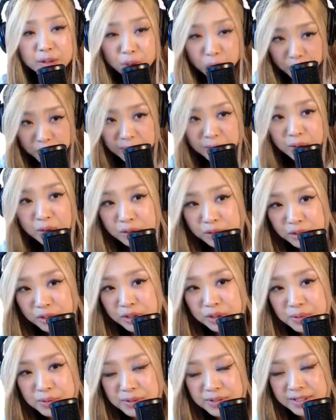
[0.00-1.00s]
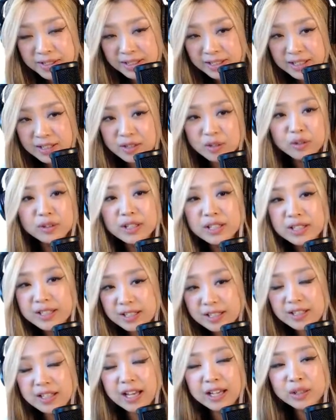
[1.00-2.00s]
I don't want to go to university. So
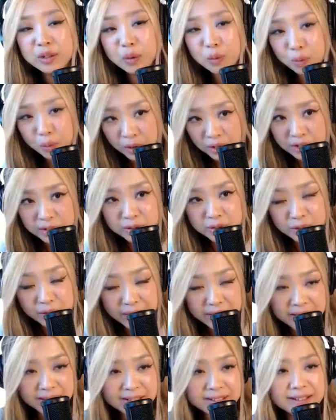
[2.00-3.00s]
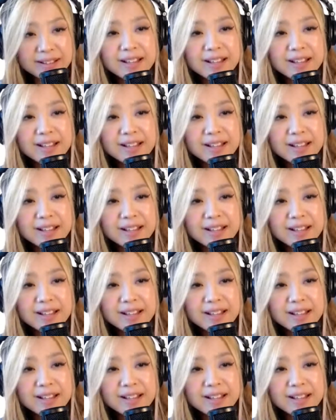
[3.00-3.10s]
this is, I don't want to do it.